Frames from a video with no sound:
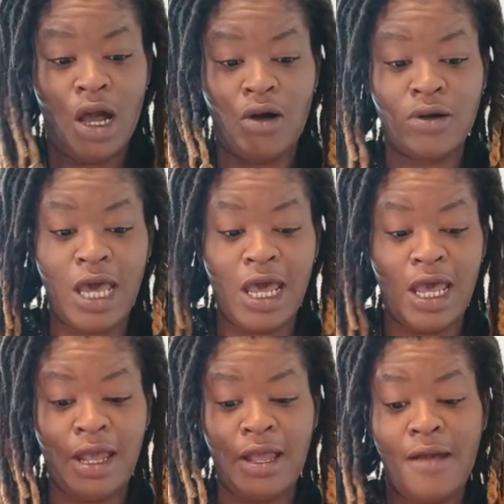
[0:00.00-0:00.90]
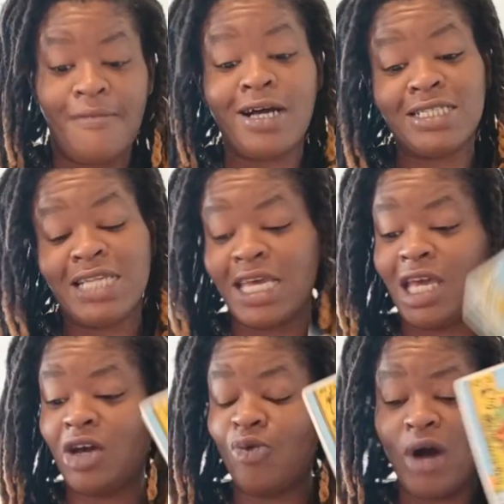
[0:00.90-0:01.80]
Okay, because that
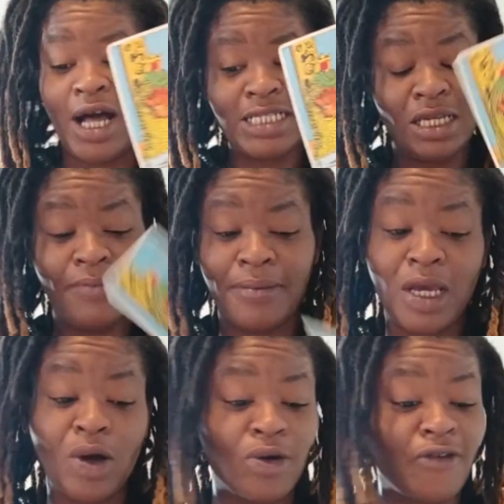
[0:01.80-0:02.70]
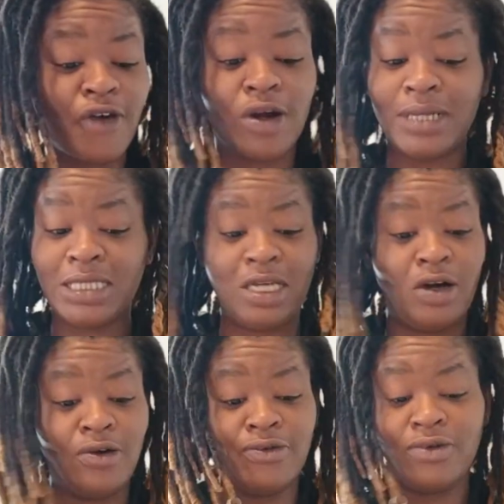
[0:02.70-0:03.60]
King of Wands, baby, he gonna affirm
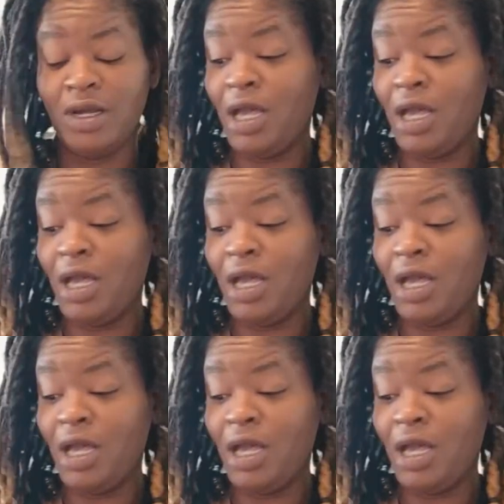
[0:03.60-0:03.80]
himself.